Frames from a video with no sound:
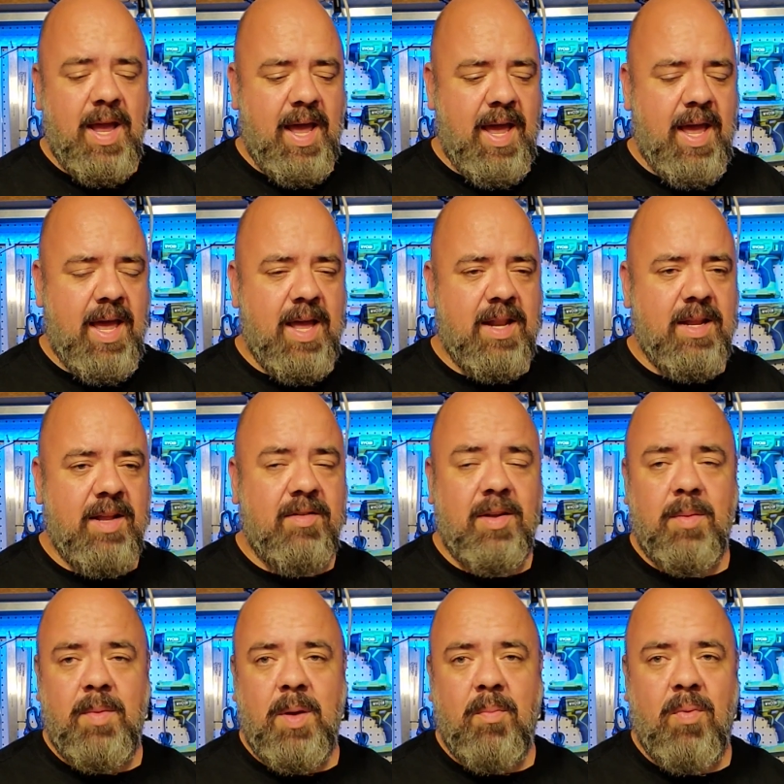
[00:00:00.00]
and it's
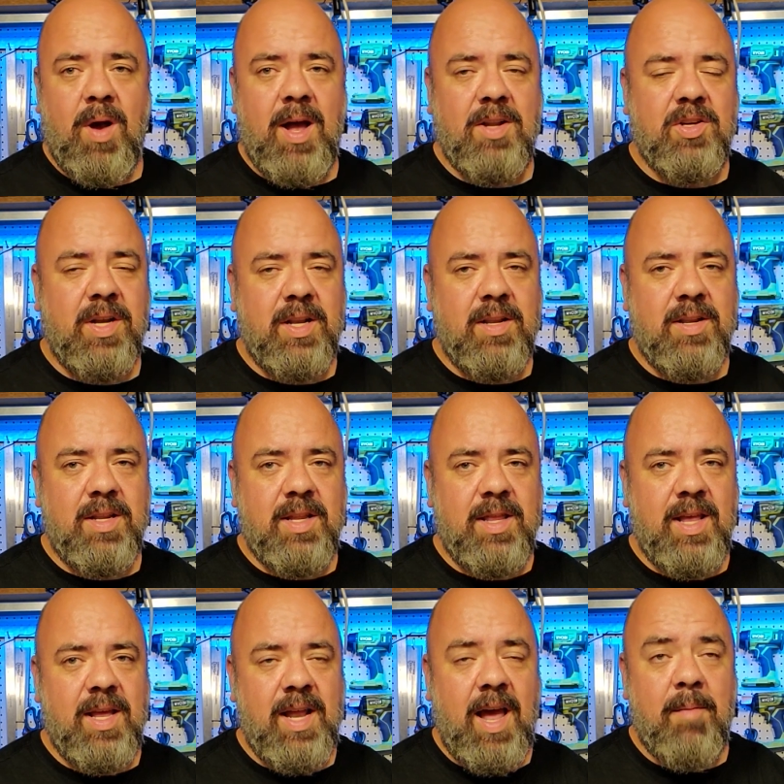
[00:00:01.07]
going to be a project
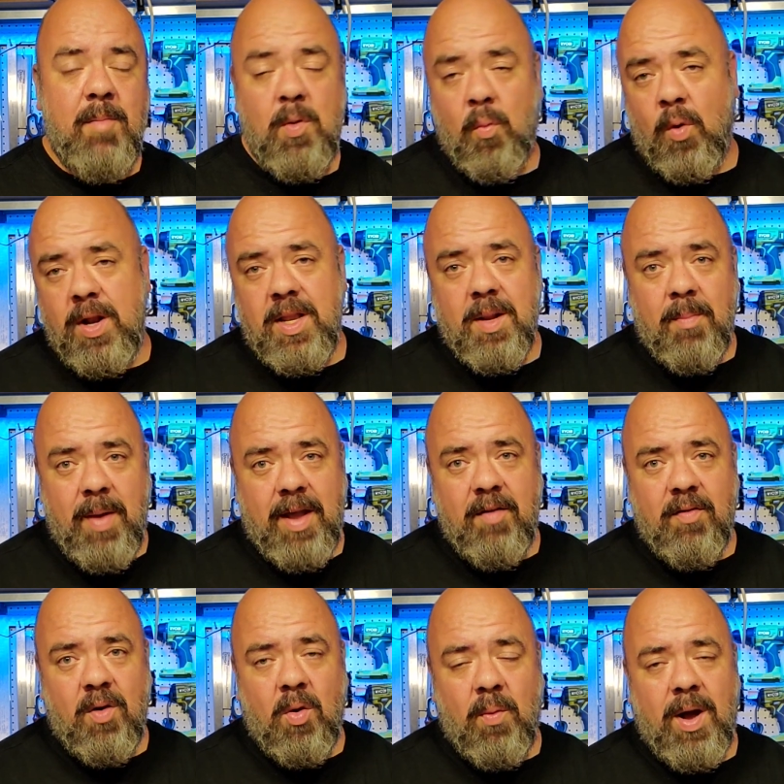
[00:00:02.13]
that I've been wanting to make
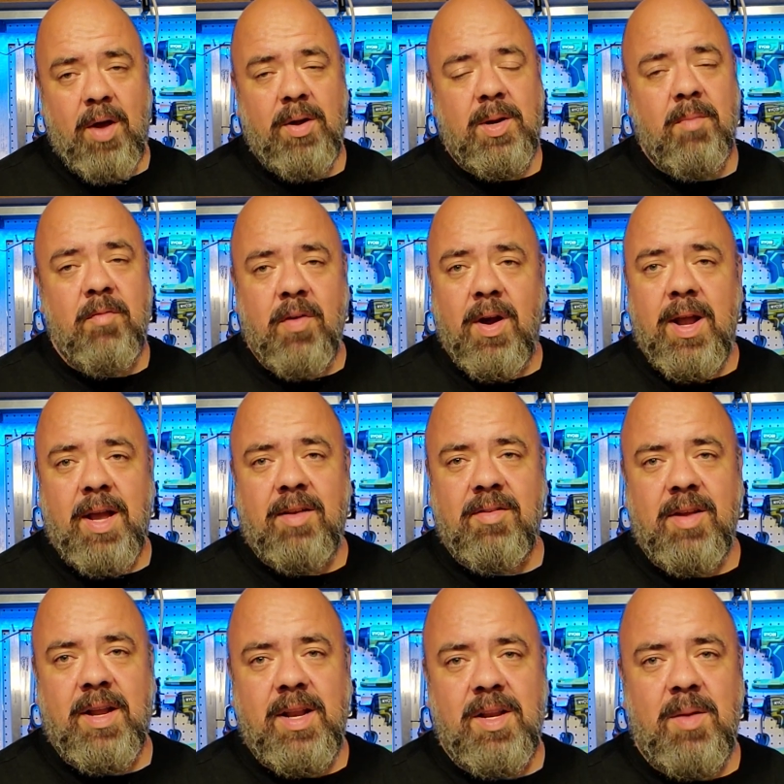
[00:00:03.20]
for a while, and I'm very
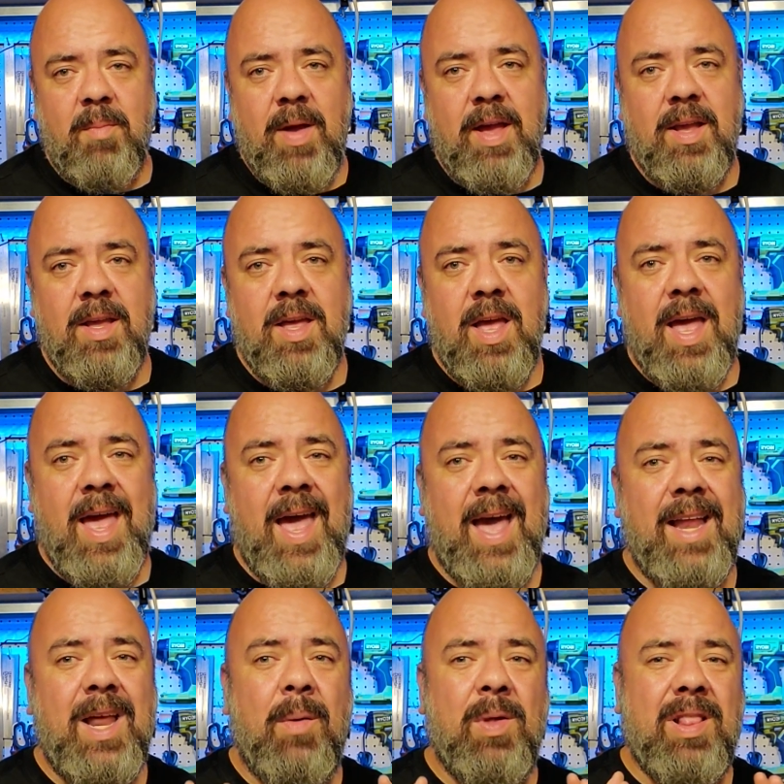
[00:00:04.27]
excited to make,
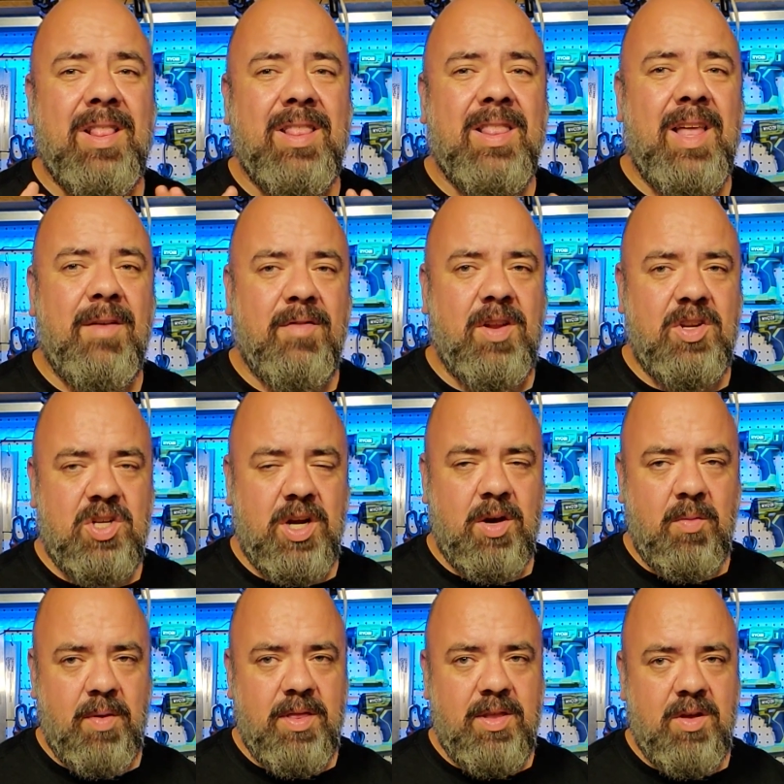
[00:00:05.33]
and I would love to share
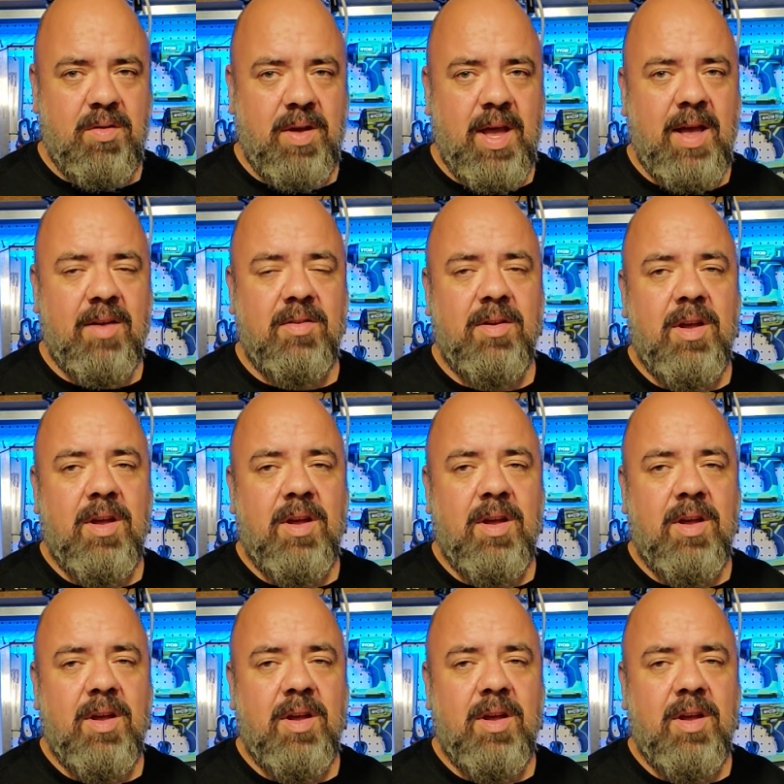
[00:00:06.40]
it with you guys.